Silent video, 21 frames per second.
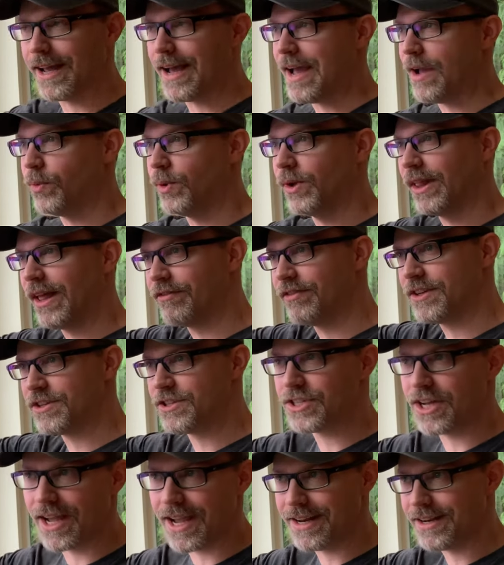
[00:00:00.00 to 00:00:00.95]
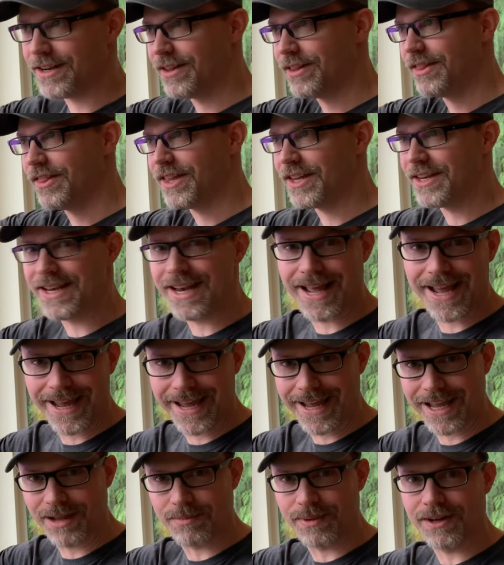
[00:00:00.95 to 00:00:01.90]
I will have assigned the
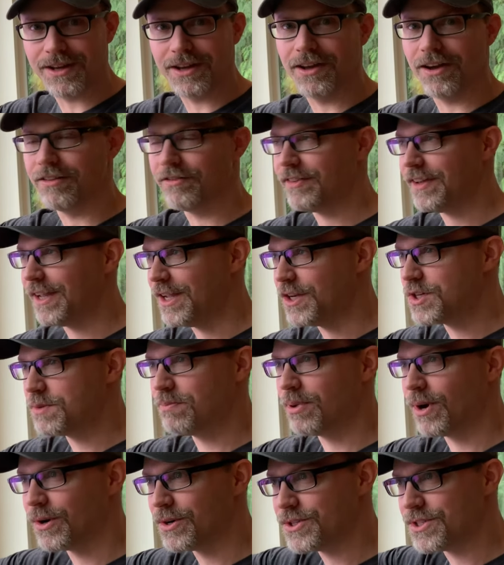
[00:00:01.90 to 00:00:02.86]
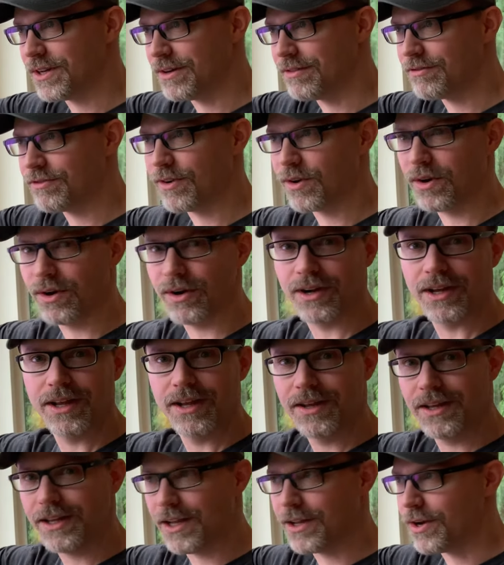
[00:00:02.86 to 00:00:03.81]
name of each person for,
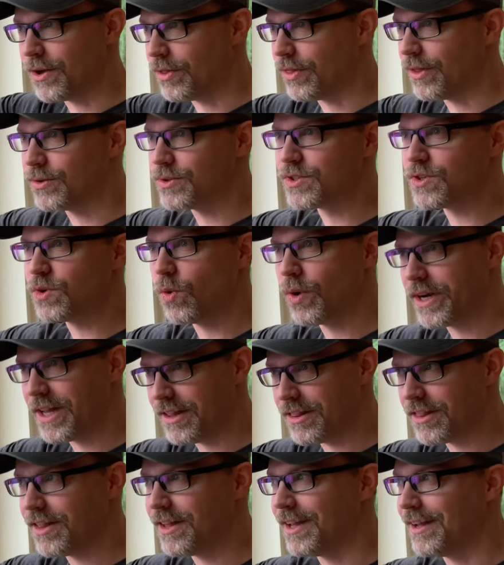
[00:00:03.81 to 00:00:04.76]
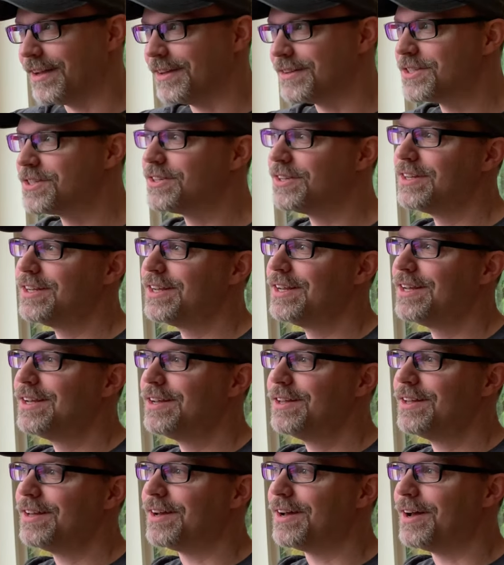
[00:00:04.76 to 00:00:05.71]
you know, those twenty things.
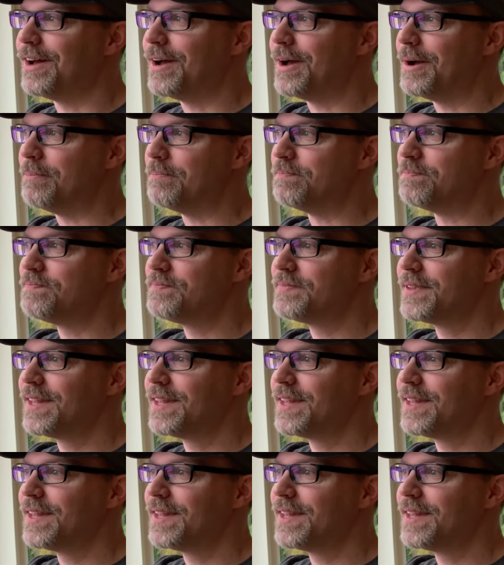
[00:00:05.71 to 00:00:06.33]
Um,